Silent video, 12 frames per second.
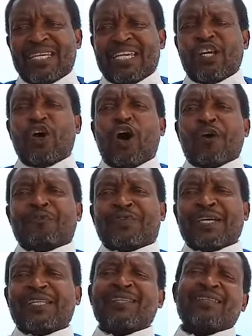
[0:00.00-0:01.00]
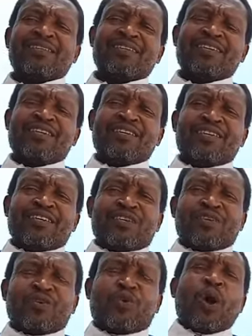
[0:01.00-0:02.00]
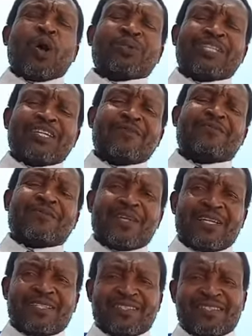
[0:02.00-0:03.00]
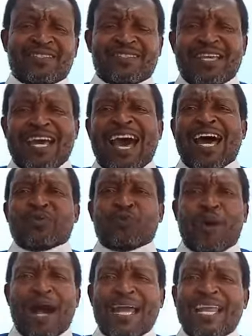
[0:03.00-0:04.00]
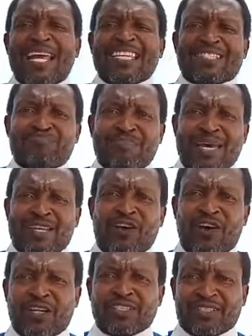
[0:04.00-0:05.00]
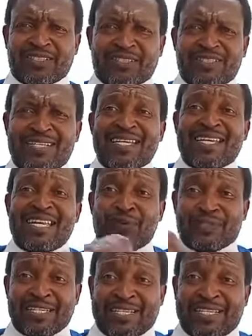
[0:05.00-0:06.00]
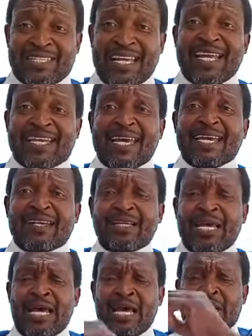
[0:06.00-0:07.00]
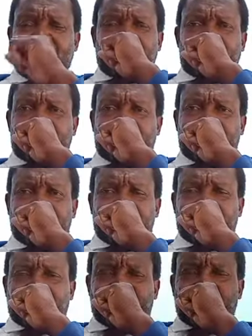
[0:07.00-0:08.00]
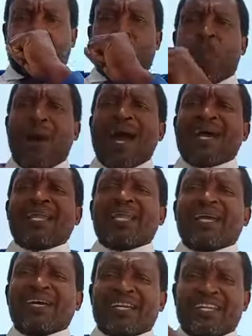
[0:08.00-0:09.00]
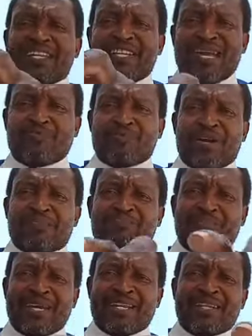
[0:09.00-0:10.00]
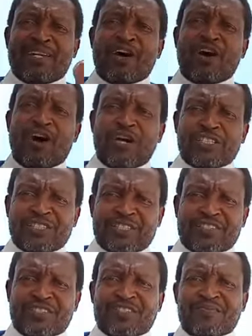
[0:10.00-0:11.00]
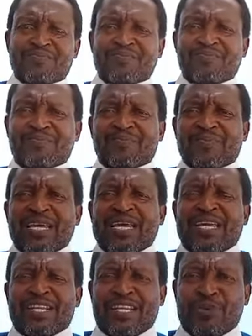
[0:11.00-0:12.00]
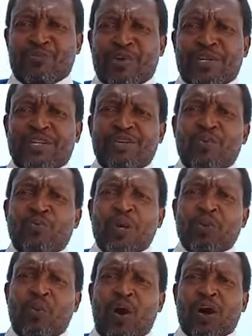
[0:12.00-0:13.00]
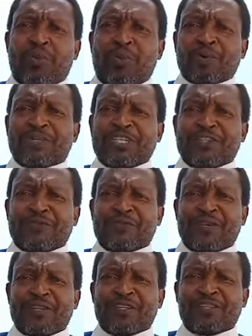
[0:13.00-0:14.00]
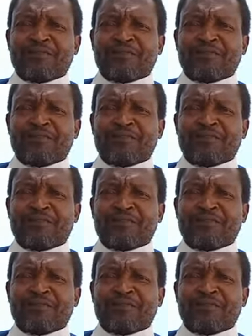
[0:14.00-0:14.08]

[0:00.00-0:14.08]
he often go out in the fields, and while his men hunt, he was still a king. While Nimrod men hunt, Nimrod will walk about in the field.